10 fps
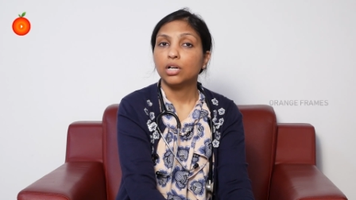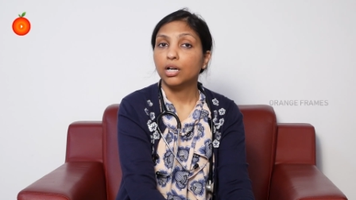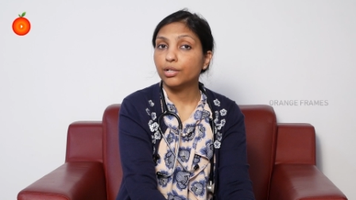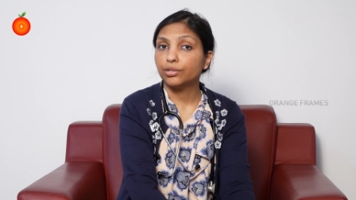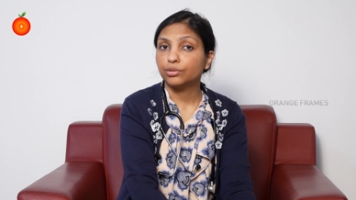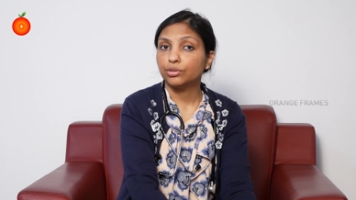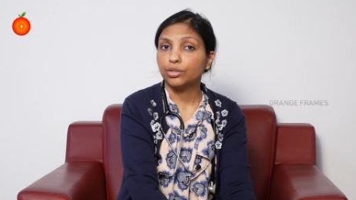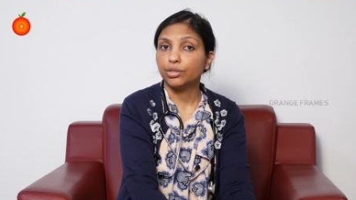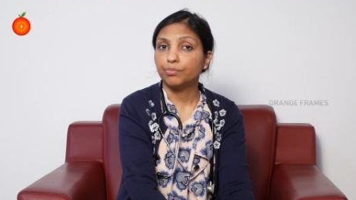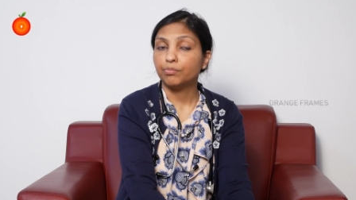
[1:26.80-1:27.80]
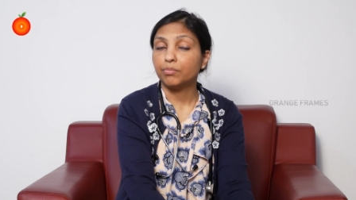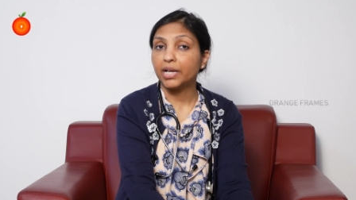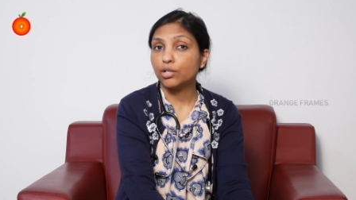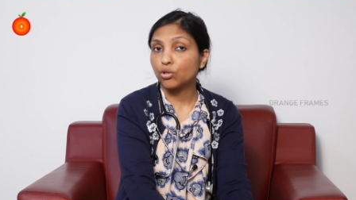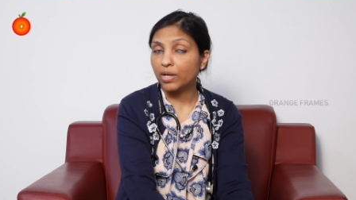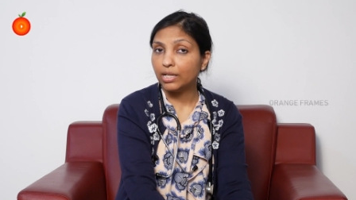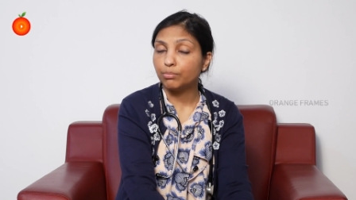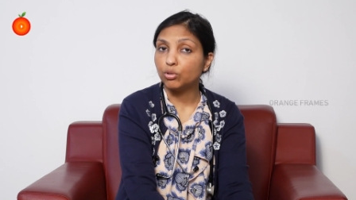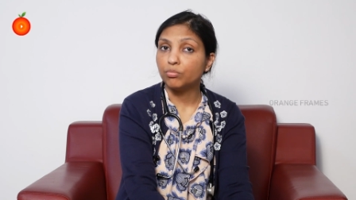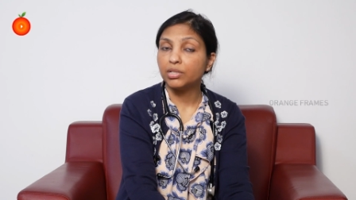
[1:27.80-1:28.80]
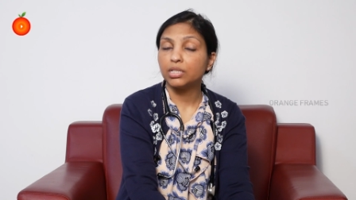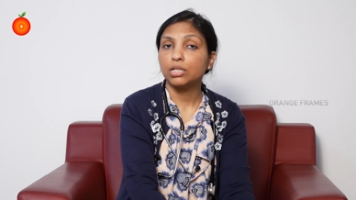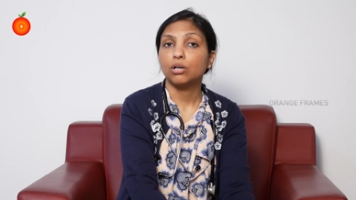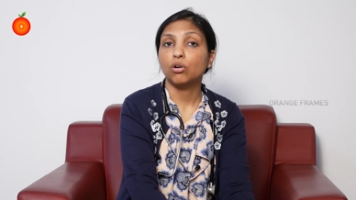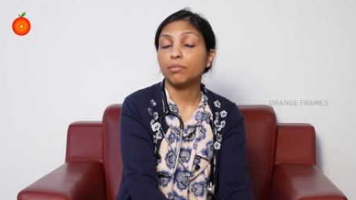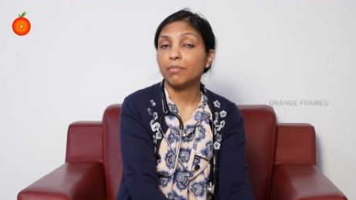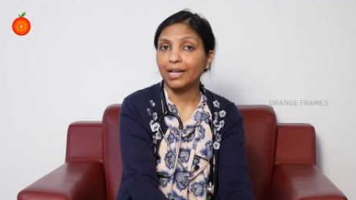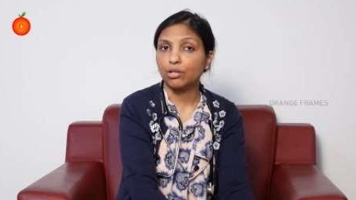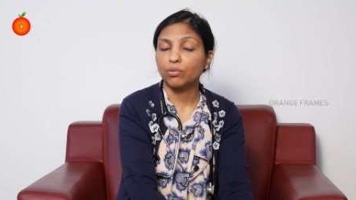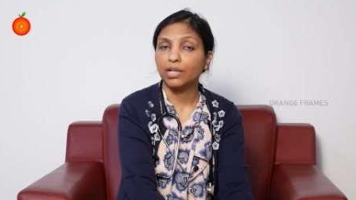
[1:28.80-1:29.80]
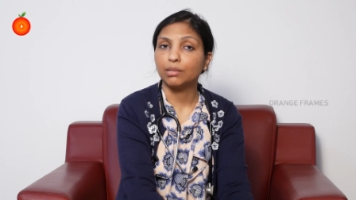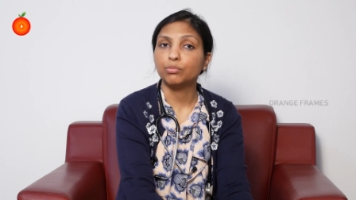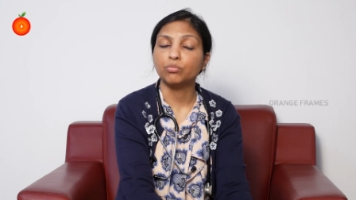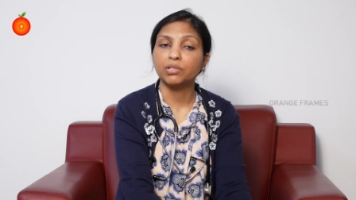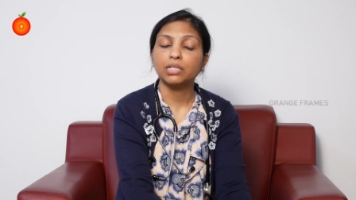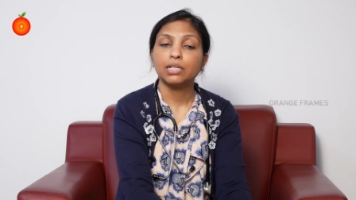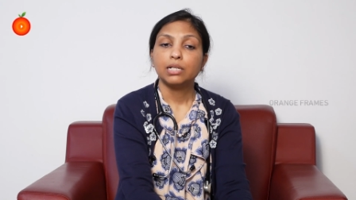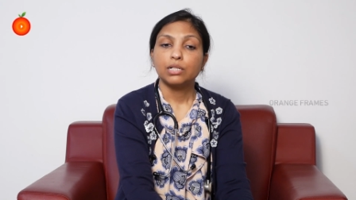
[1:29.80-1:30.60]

microalbumin or macroalbumin.